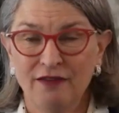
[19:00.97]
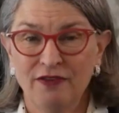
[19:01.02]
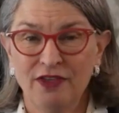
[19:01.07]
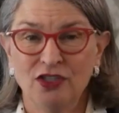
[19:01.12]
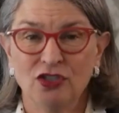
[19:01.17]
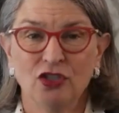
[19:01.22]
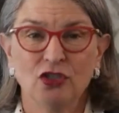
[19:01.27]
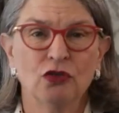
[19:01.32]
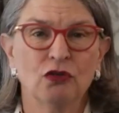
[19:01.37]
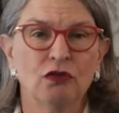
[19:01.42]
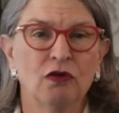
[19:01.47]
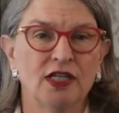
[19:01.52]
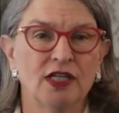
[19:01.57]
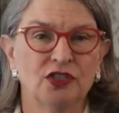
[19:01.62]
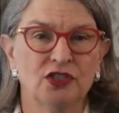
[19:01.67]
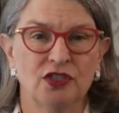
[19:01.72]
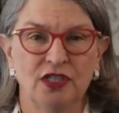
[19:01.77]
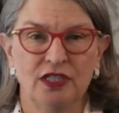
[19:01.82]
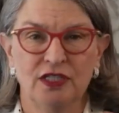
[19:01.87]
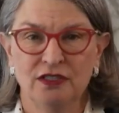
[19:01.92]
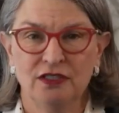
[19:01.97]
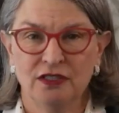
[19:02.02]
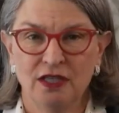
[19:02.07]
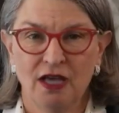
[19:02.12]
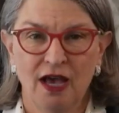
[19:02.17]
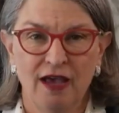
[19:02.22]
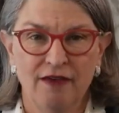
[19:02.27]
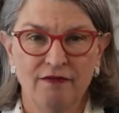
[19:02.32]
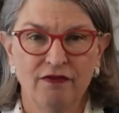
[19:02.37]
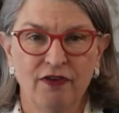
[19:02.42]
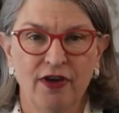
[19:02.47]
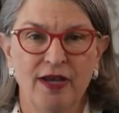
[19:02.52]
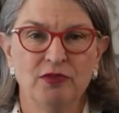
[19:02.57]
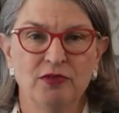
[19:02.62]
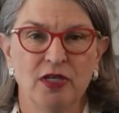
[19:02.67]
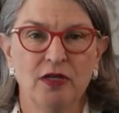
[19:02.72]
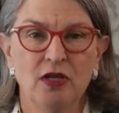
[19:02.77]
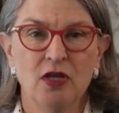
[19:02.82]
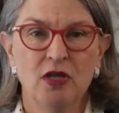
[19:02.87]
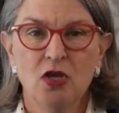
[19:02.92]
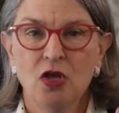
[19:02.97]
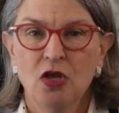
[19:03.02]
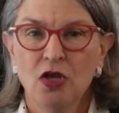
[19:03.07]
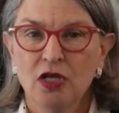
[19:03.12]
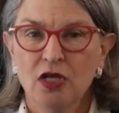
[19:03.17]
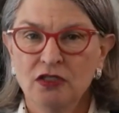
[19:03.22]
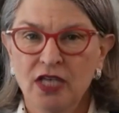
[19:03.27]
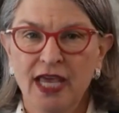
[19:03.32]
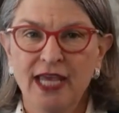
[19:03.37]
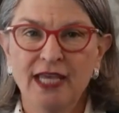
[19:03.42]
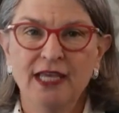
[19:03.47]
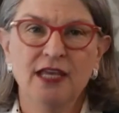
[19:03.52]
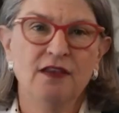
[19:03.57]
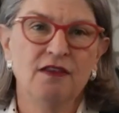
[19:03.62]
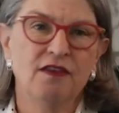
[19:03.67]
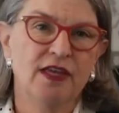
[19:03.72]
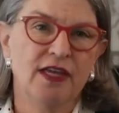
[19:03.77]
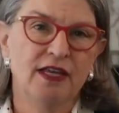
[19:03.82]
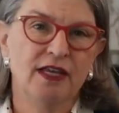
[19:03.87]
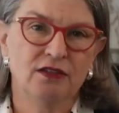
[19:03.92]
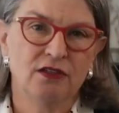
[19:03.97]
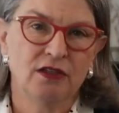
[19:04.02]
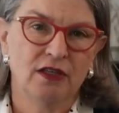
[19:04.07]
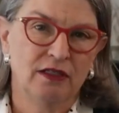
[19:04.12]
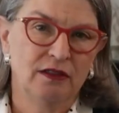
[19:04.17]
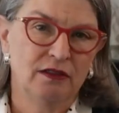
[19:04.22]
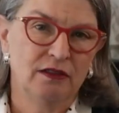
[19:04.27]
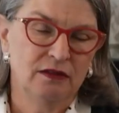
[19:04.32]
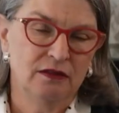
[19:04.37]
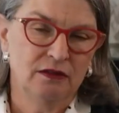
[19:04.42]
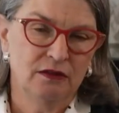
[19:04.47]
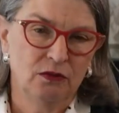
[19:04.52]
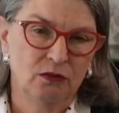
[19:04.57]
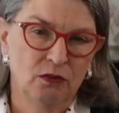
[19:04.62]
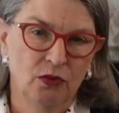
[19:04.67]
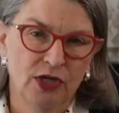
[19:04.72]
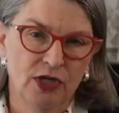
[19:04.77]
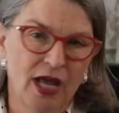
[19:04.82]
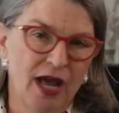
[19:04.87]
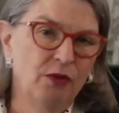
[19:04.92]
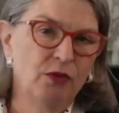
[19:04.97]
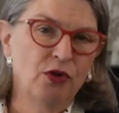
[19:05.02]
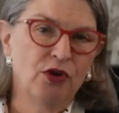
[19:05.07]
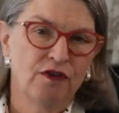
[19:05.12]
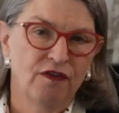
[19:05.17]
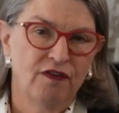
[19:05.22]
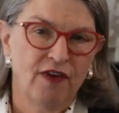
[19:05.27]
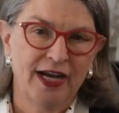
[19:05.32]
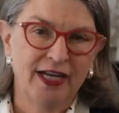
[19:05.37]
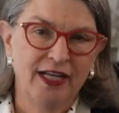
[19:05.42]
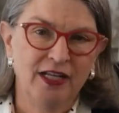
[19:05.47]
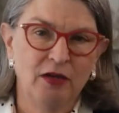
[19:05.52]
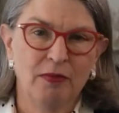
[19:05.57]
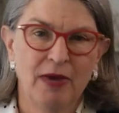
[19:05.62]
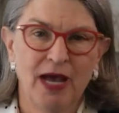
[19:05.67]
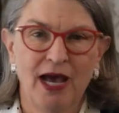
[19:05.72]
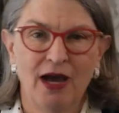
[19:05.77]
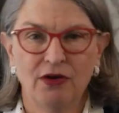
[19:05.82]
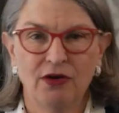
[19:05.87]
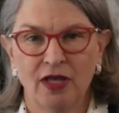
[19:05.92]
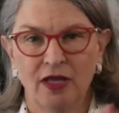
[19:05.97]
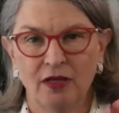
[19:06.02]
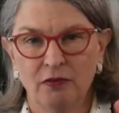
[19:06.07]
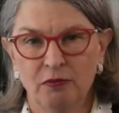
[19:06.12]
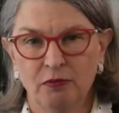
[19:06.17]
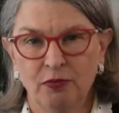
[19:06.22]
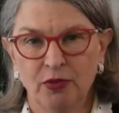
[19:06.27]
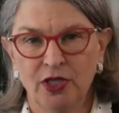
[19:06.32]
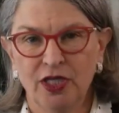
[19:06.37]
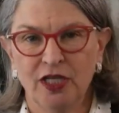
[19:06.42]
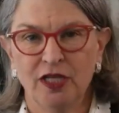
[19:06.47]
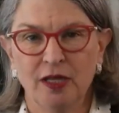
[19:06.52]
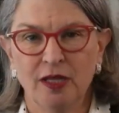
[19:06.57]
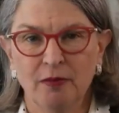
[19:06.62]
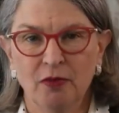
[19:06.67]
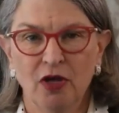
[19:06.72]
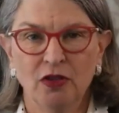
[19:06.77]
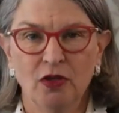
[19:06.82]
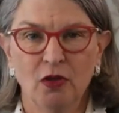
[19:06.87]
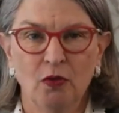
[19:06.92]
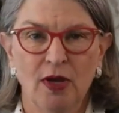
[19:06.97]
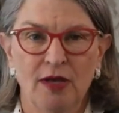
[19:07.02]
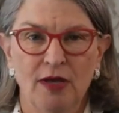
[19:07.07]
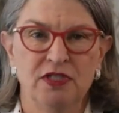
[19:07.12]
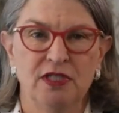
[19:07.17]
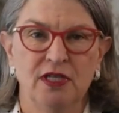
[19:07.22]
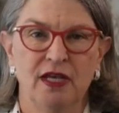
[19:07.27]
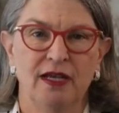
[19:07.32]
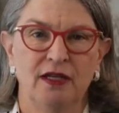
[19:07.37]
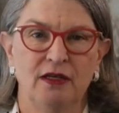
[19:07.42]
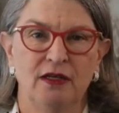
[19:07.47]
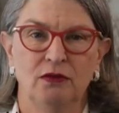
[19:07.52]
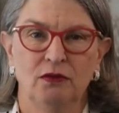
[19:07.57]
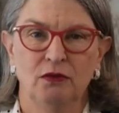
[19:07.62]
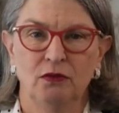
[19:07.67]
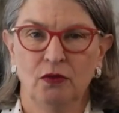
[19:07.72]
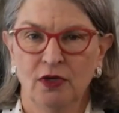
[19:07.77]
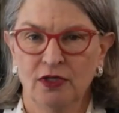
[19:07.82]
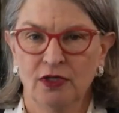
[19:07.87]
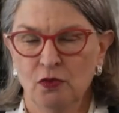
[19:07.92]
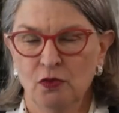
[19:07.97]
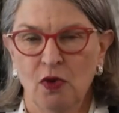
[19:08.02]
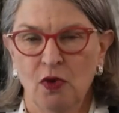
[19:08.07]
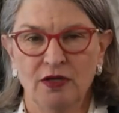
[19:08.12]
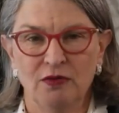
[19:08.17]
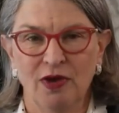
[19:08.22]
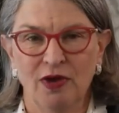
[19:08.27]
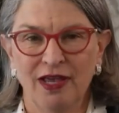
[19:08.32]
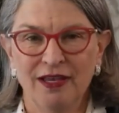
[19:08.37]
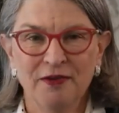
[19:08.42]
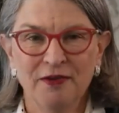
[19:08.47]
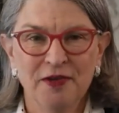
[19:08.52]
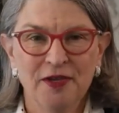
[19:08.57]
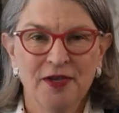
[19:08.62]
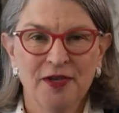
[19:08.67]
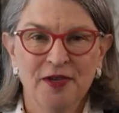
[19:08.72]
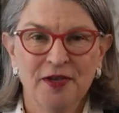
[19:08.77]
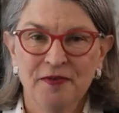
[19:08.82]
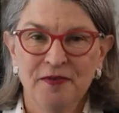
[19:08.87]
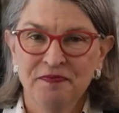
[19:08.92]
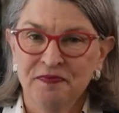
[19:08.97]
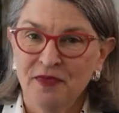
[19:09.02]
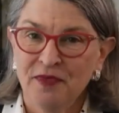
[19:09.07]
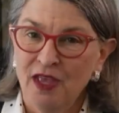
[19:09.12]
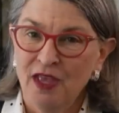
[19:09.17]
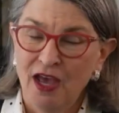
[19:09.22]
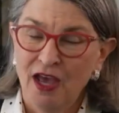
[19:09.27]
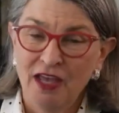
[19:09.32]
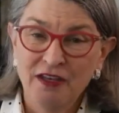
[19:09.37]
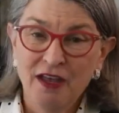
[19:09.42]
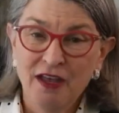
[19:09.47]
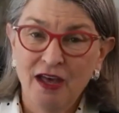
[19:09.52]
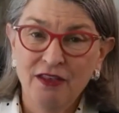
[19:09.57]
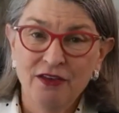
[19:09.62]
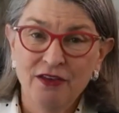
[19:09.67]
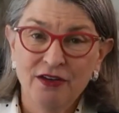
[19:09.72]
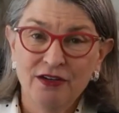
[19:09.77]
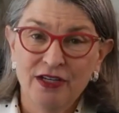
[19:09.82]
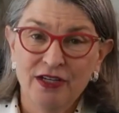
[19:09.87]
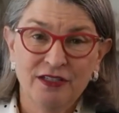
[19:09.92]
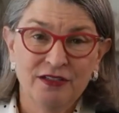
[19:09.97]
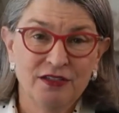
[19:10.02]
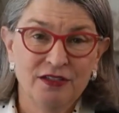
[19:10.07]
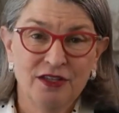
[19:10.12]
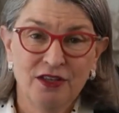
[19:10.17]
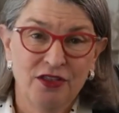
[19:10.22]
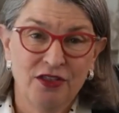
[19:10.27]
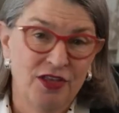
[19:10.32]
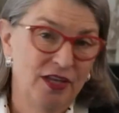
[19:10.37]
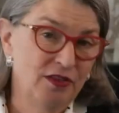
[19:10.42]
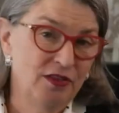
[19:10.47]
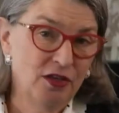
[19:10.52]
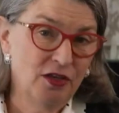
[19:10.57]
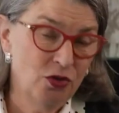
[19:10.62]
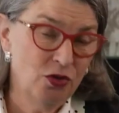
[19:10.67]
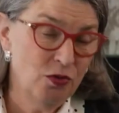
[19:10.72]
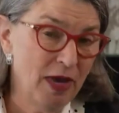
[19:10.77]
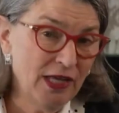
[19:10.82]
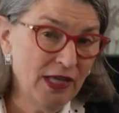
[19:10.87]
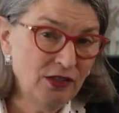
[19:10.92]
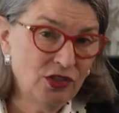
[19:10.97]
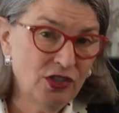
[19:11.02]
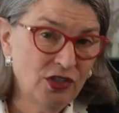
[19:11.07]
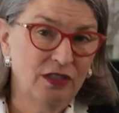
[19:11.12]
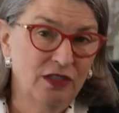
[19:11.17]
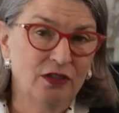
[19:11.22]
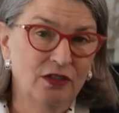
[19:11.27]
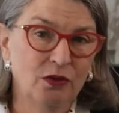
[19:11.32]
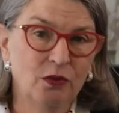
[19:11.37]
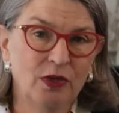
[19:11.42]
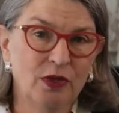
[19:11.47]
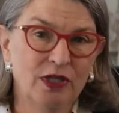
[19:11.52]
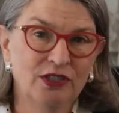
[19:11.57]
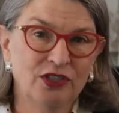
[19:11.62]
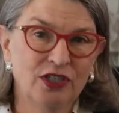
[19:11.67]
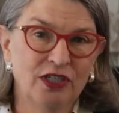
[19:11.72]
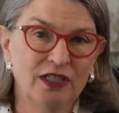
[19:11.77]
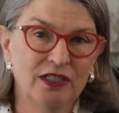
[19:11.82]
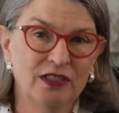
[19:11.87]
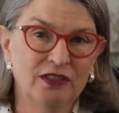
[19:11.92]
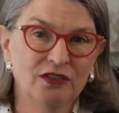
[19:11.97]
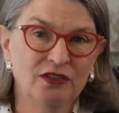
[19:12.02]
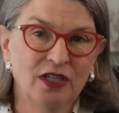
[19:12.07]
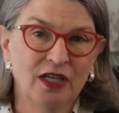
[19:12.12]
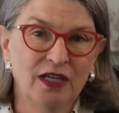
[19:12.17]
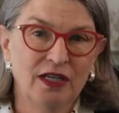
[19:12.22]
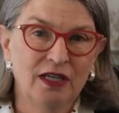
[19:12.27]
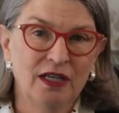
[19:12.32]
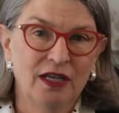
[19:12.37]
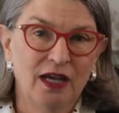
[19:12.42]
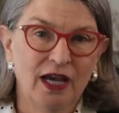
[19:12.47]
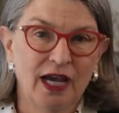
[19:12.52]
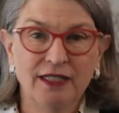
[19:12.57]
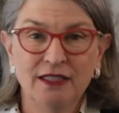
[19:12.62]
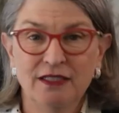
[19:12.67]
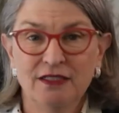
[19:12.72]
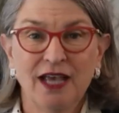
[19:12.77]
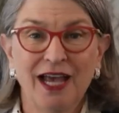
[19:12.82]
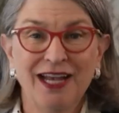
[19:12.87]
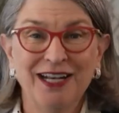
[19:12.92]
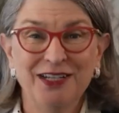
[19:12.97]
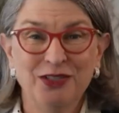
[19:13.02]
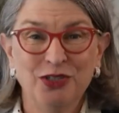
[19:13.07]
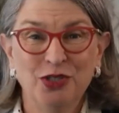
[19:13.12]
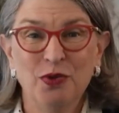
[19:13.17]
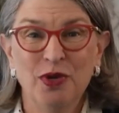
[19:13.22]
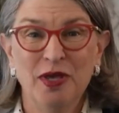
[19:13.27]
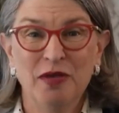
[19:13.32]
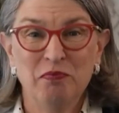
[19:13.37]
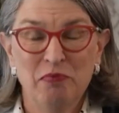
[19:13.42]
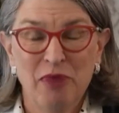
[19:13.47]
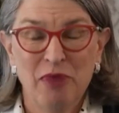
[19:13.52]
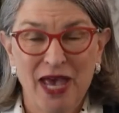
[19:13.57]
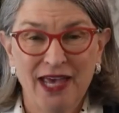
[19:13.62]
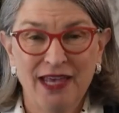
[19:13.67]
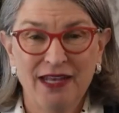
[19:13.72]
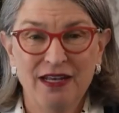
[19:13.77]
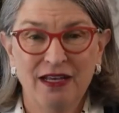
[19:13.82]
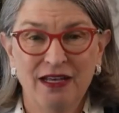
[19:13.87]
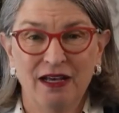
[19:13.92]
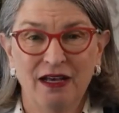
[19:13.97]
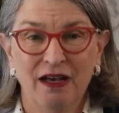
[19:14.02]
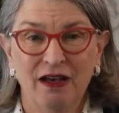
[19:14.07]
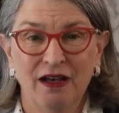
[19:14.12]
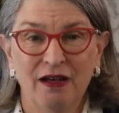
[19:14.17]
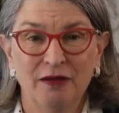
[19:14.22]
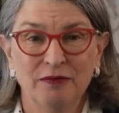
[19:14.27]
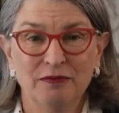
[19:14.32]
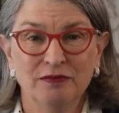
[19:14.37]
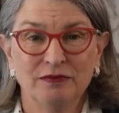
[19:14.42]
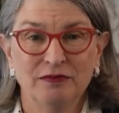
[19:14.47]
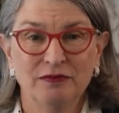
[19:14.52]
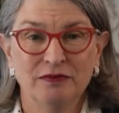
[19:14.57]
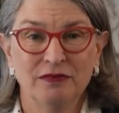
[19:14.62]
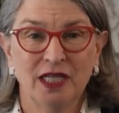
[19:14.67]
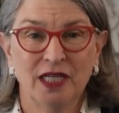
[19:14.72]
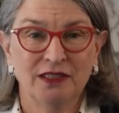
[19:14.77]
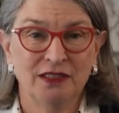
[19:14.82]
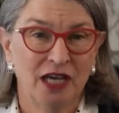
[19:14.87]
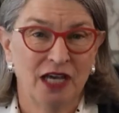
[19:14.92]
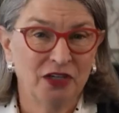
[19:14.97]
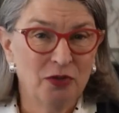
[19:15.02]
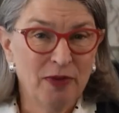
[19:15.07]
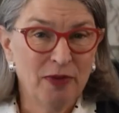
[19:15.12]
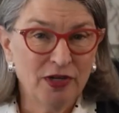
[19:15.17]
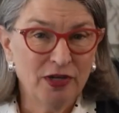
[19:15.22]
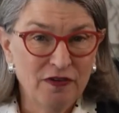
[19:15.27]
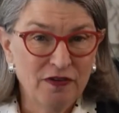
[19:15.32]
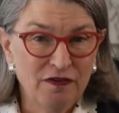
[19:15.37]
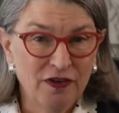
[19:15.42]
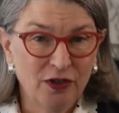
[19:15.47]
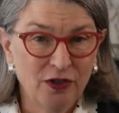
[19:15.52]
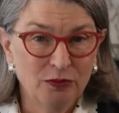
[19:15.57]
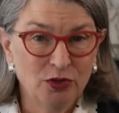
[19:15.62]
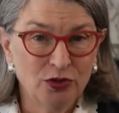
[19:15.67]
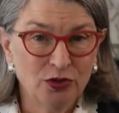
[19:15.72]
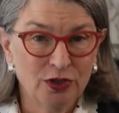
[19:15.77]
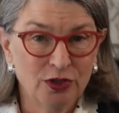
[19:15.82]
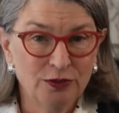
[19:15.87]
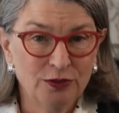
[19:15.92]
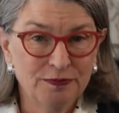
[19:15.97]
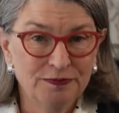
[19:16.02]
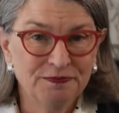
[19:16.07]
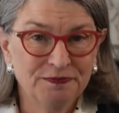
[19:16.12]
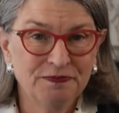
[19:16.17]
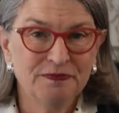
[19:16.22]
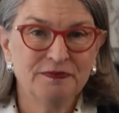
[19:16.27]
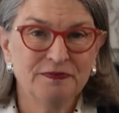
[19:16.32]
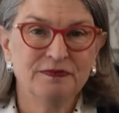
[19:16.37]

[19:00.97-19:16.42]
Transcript: having to crush these time frames and taking things that were not worth fighting about and putting them on the website was one way. Another is the thing that you mentioned, which is I decided to embed um, a documentary film crew